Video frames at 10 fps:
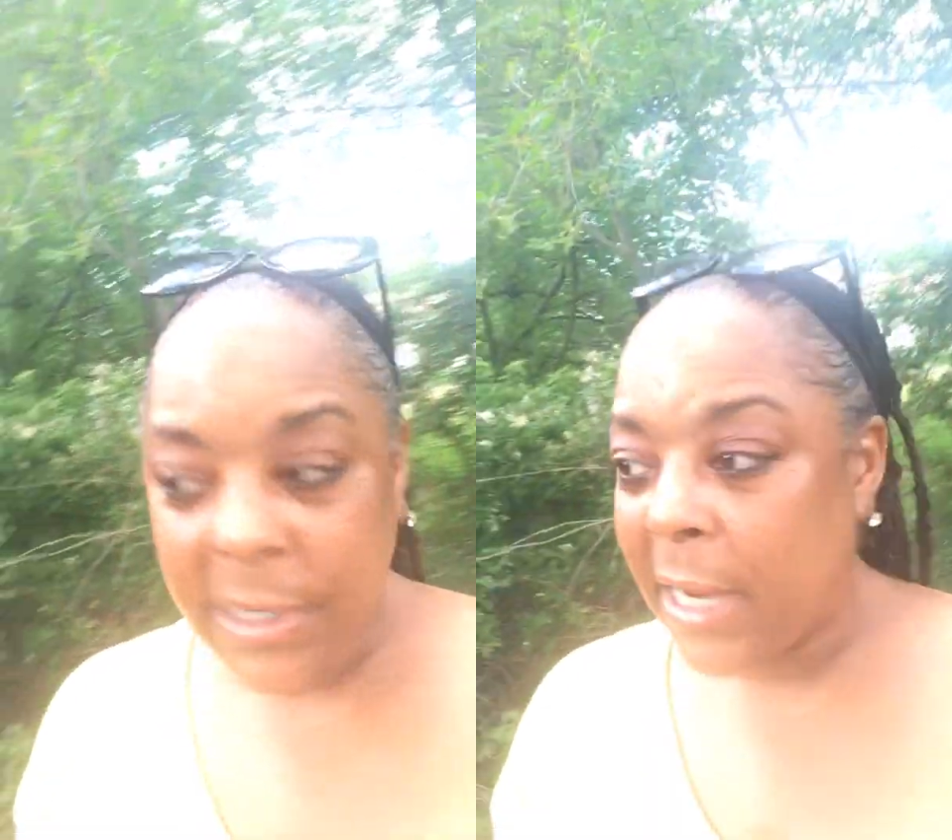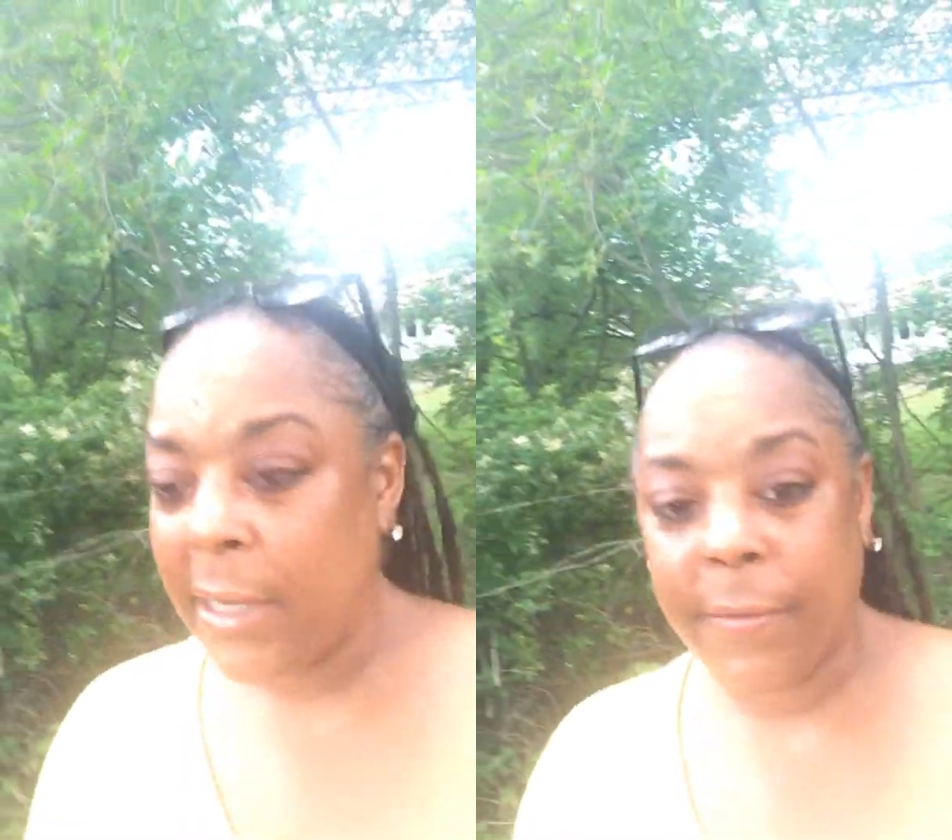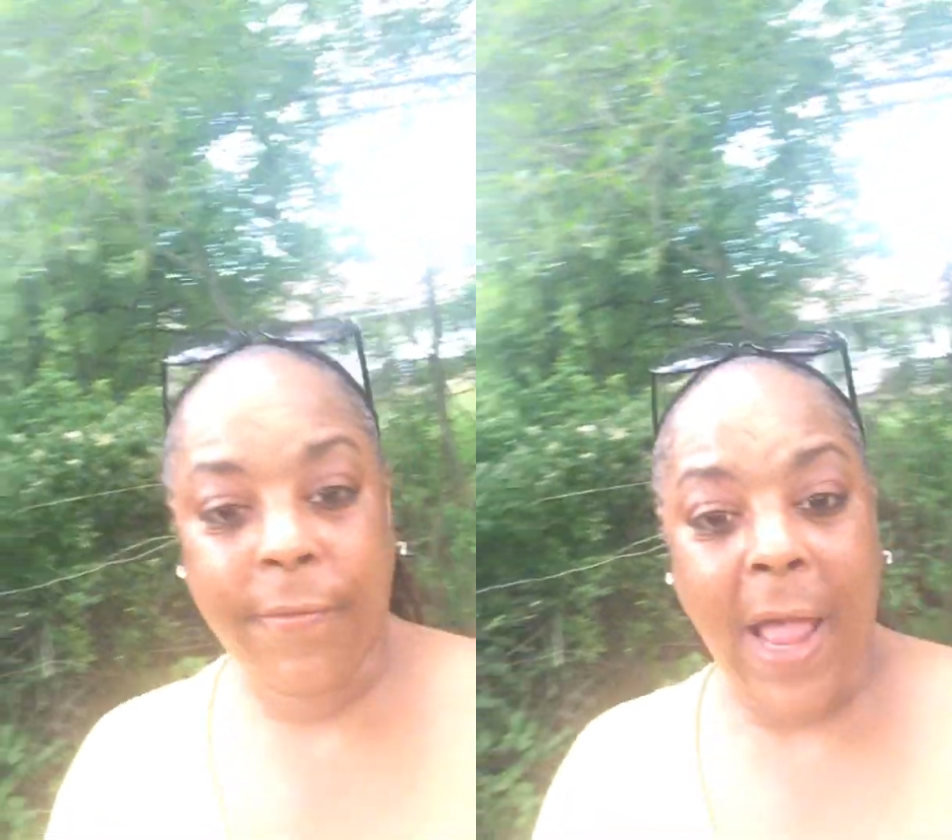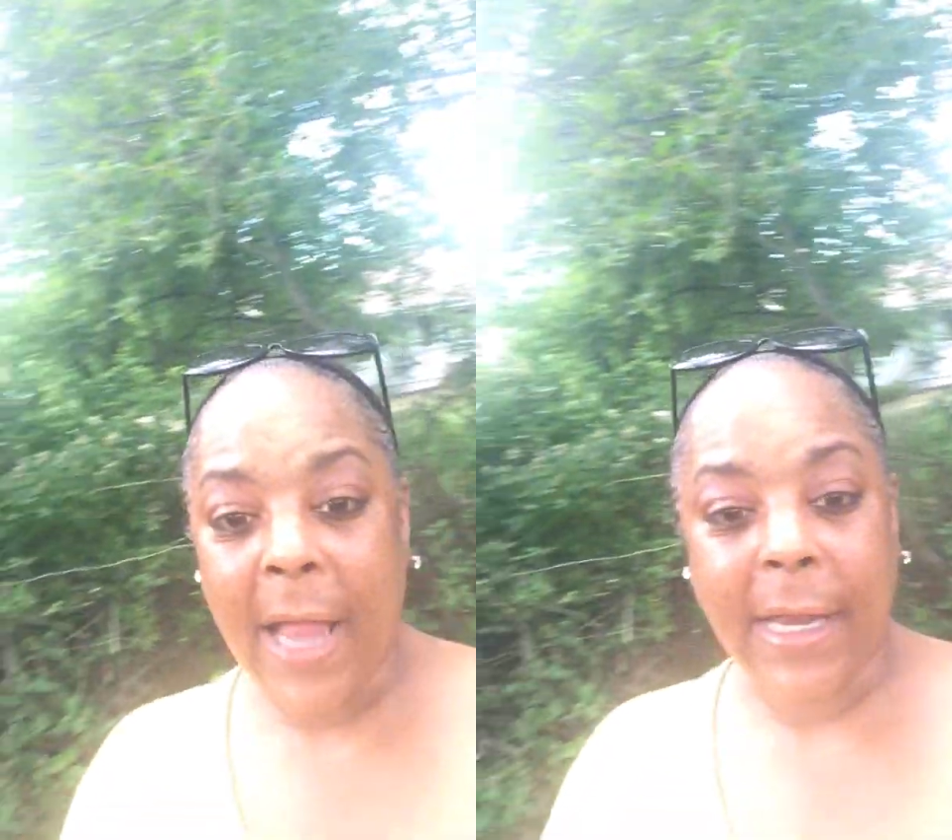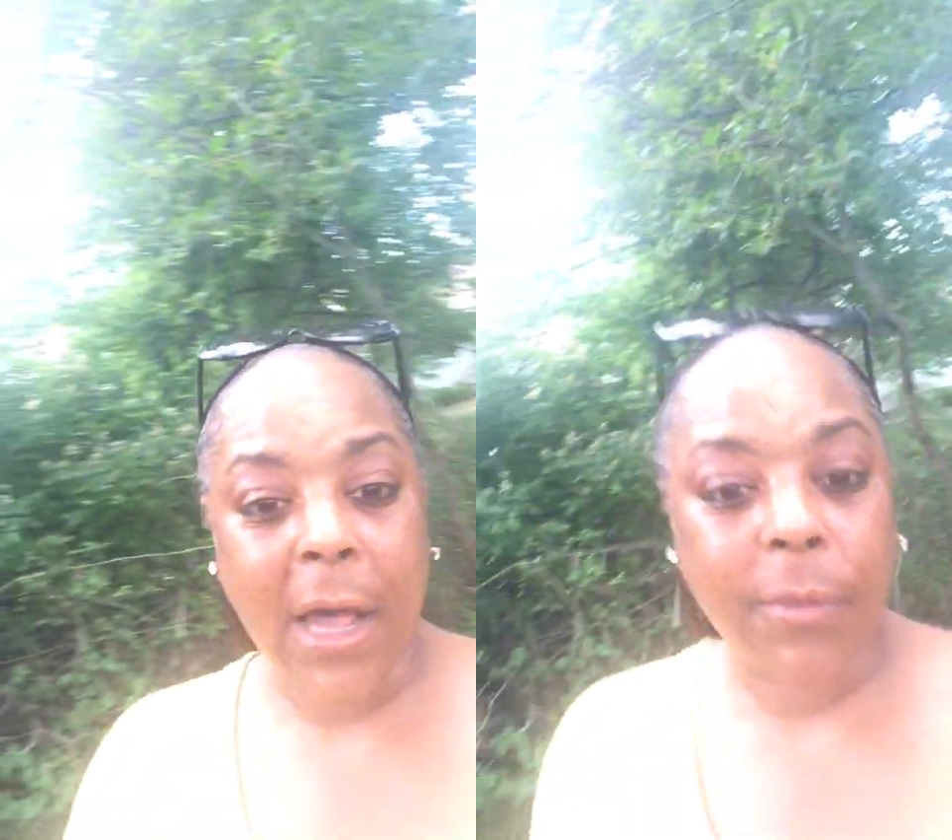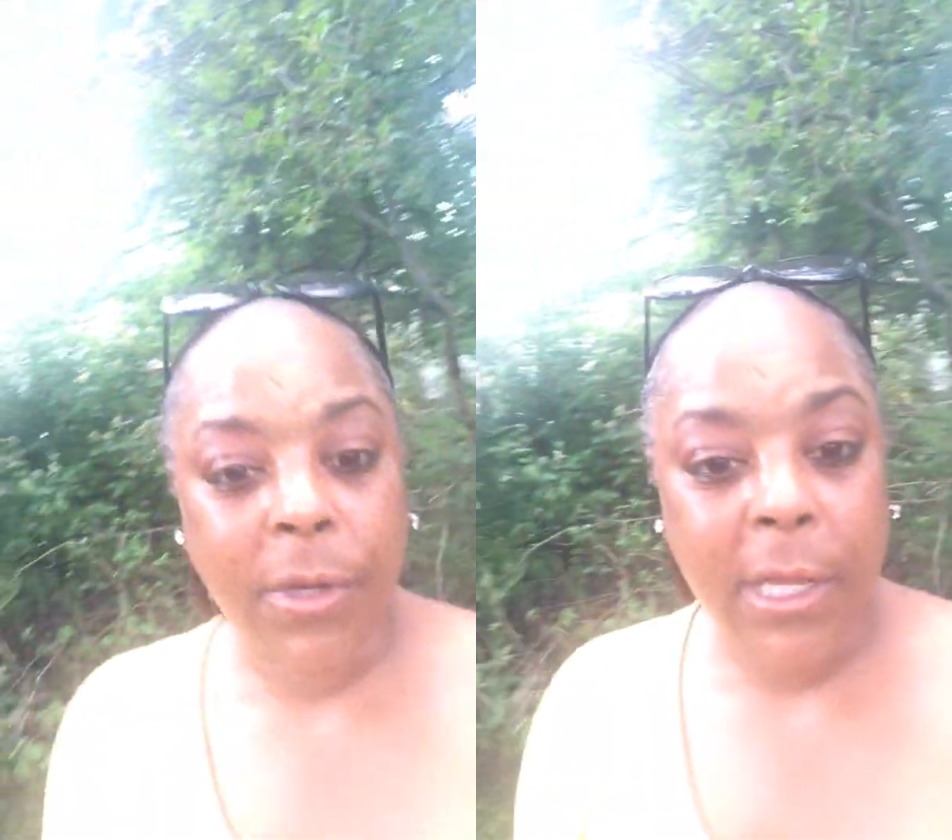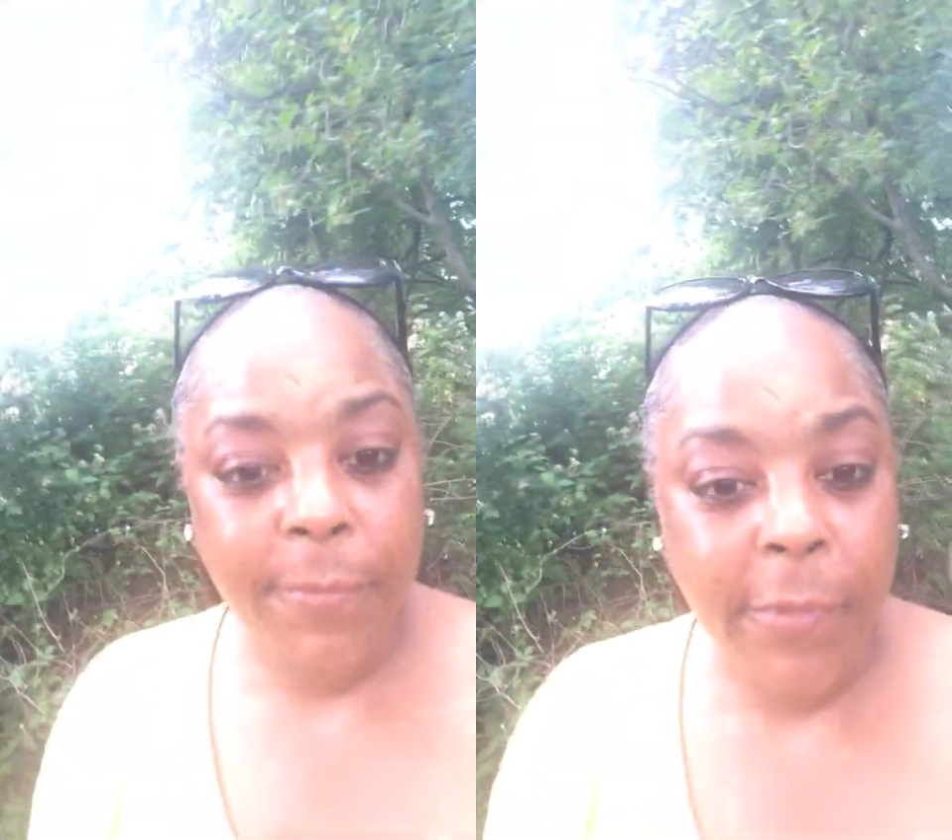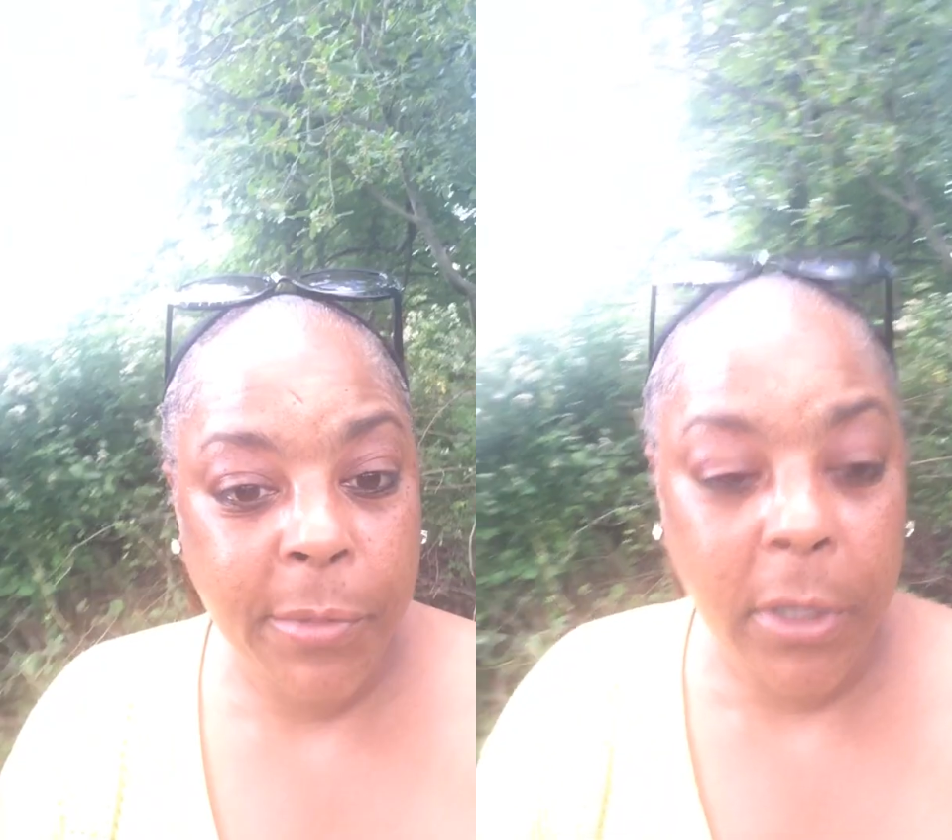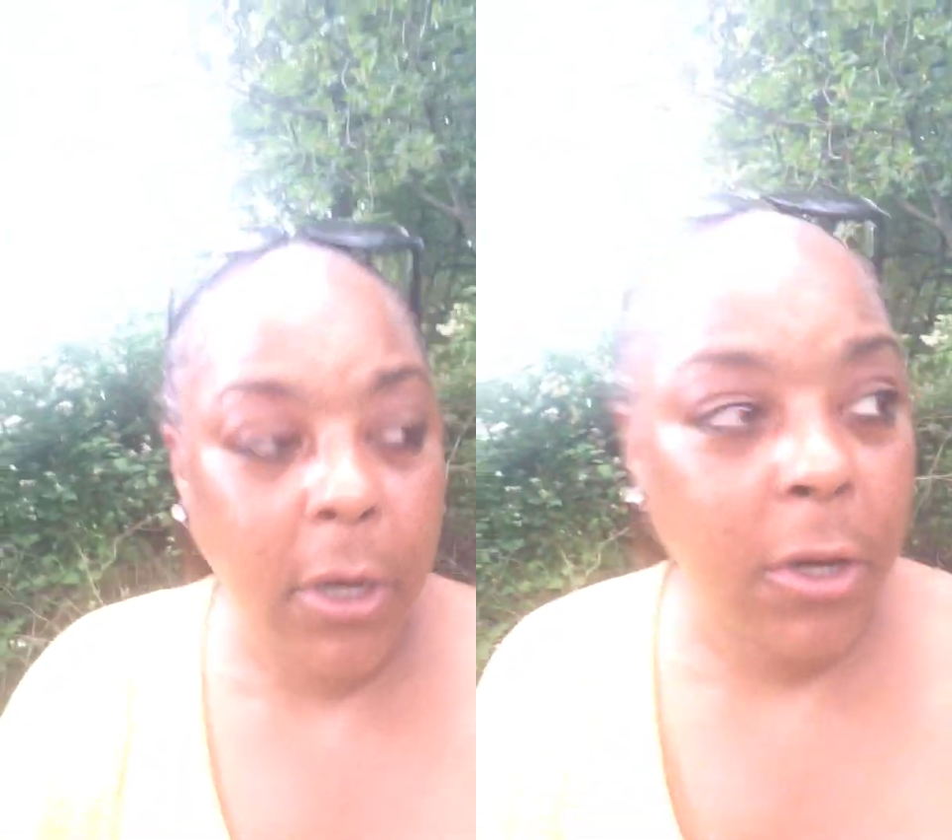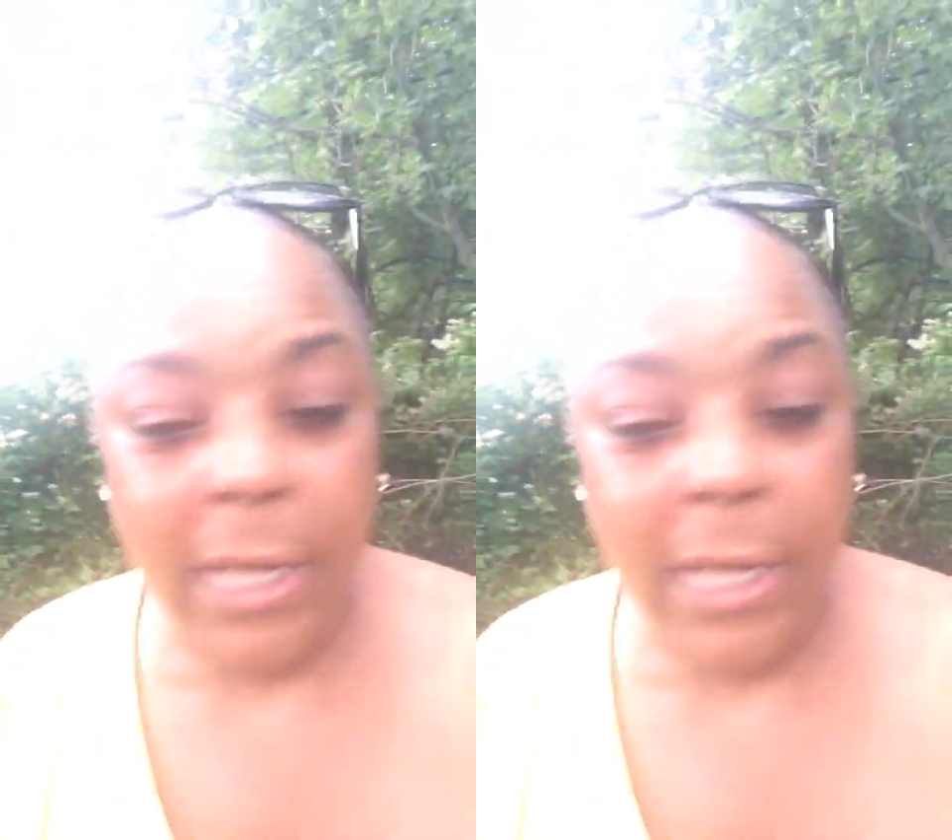They didn't find out nothing from the girl.